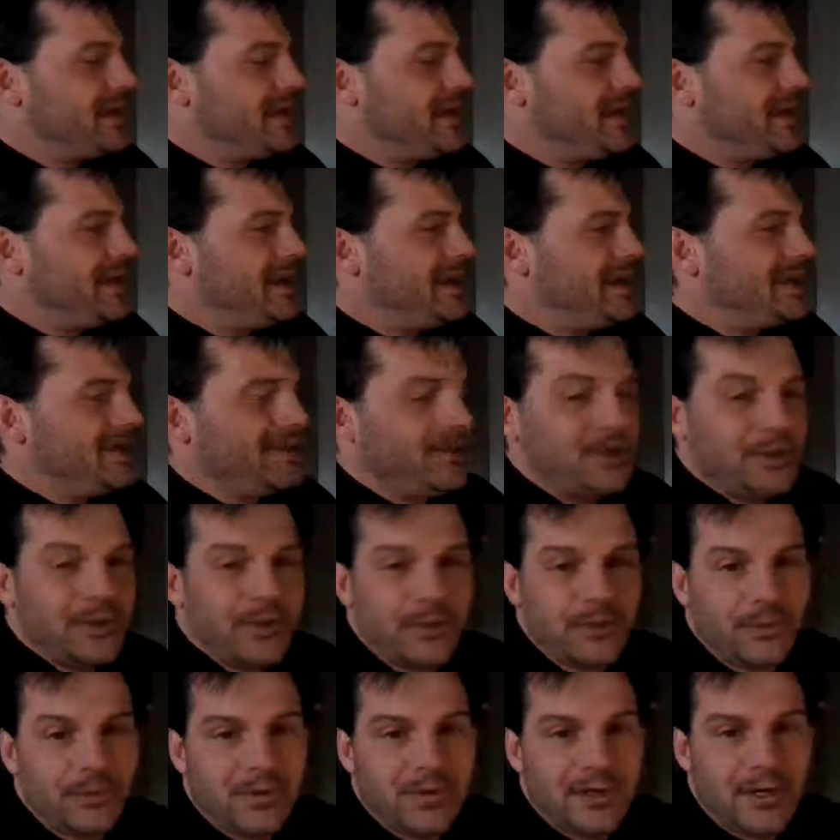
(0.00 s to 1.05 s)
And
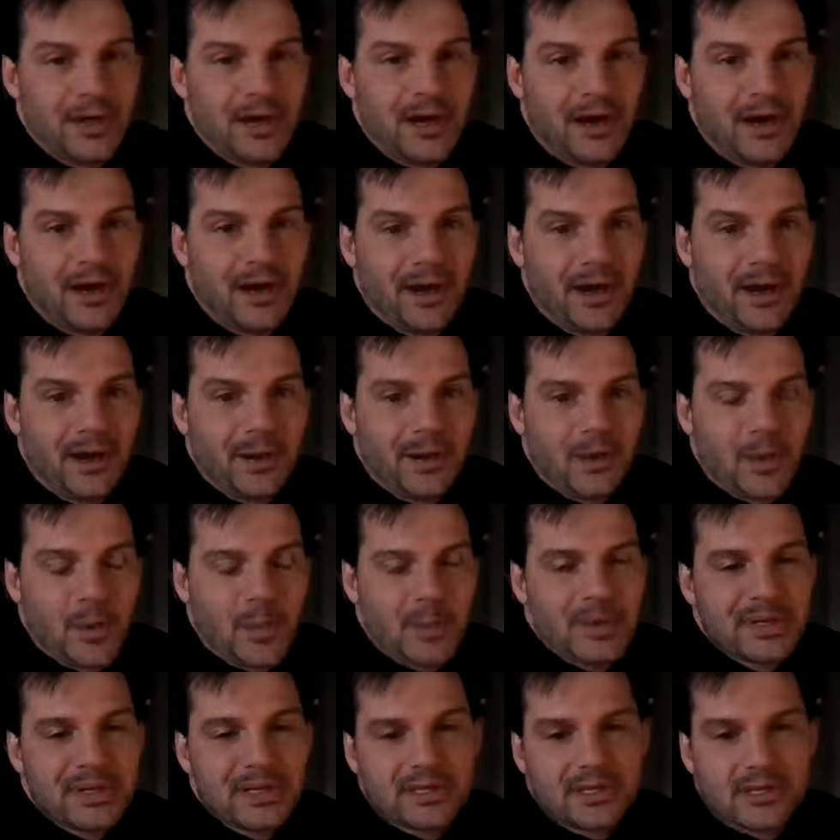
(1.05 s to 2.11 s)
anywho,
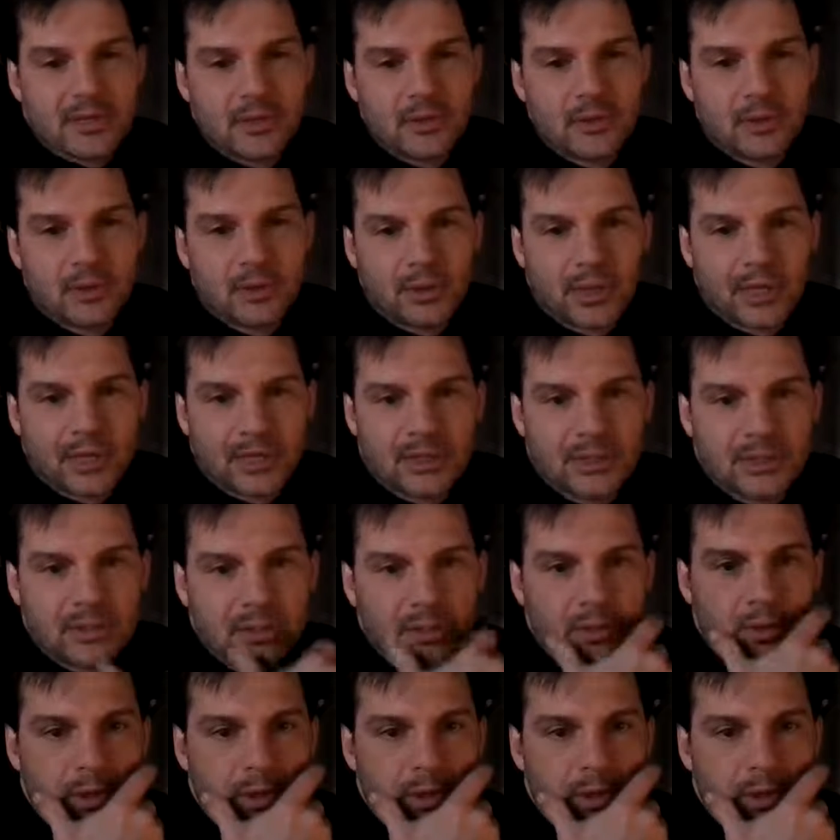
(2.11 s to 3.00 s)
but it's cool. Like